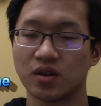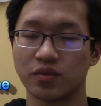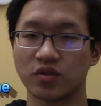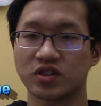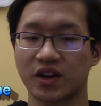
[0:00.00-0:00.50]

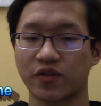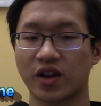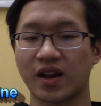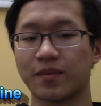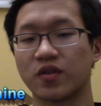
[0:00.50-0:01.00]
we'll check for the
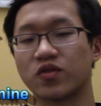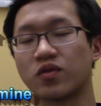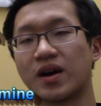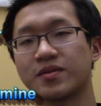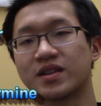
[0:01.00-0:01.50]
number of
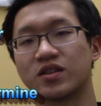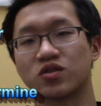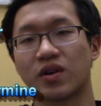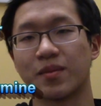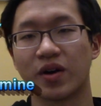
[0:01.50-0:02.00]
swaps that the
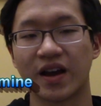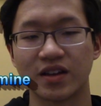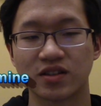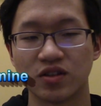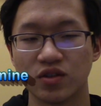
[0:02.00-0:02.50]
scramble
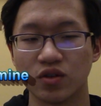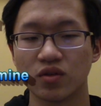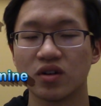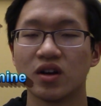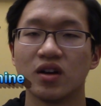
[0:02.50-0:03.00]
has to
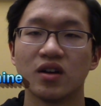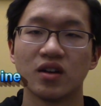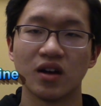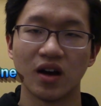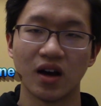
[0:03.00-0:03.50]
do
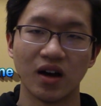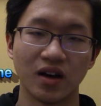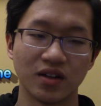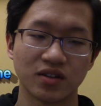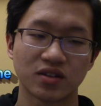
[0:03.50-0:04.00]

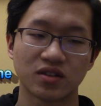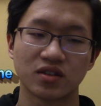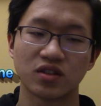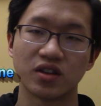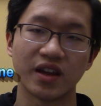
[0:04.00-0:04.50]

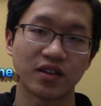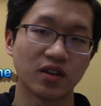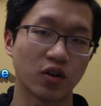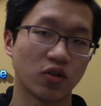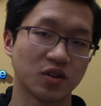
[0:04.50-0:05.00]
to get to
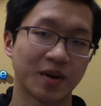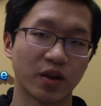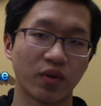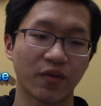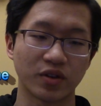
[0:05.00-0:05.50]
the
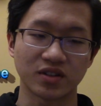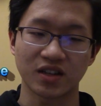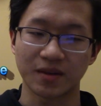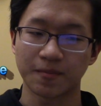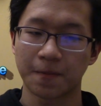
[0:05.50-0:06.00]
corresponding reference
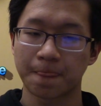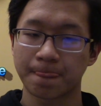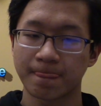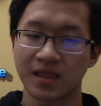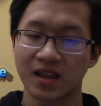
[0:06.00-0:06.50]
scheme.
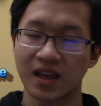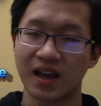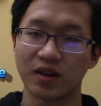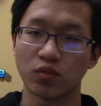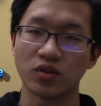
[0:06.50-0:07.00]

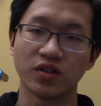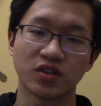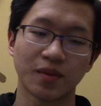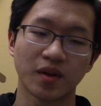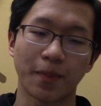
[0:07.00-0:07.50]
And we'll
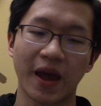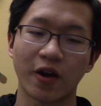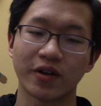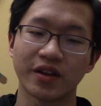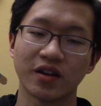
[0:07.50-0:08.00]
determine the
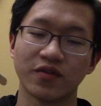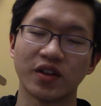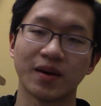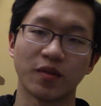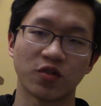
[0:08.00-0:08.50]
parity of the
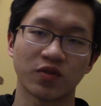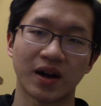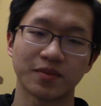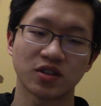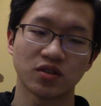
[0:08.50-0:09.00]
number of
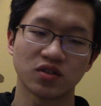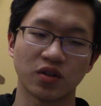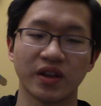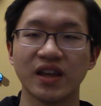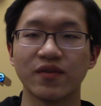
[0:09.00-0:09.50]
swaps, so
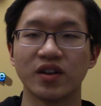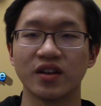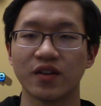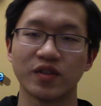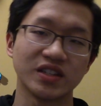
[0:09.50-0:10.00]

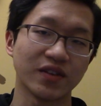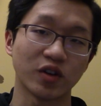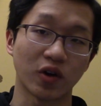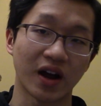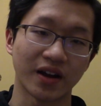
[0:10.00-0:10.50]
if it's even
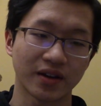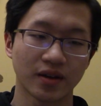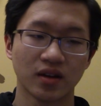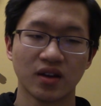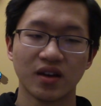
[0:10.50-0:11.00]
or odd.
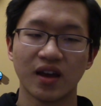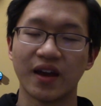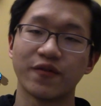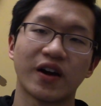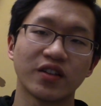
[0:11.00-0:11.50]

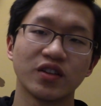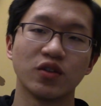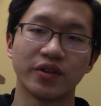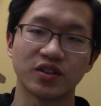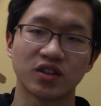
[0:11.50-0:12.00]
And finally,
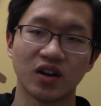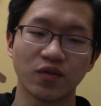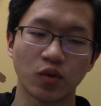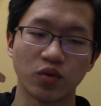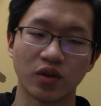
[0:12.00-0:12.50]
during the solve,
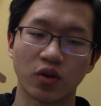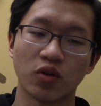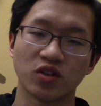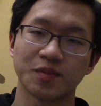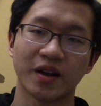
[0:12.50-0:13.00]
we'll do the
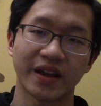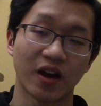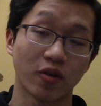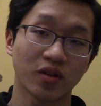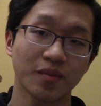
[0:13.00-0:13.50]
corresponding
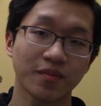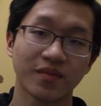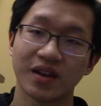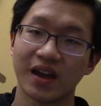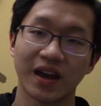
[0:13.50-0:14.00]
algorithm,
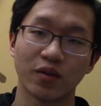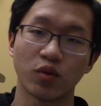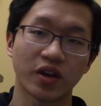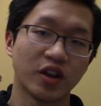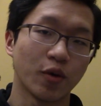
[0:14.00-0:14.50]
and
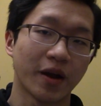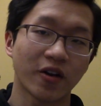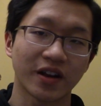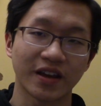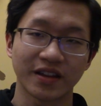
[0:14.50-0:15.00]
we'll get no
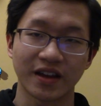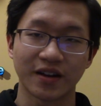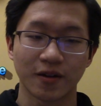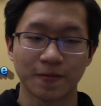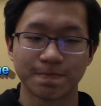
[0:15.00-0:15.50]
parity at the end.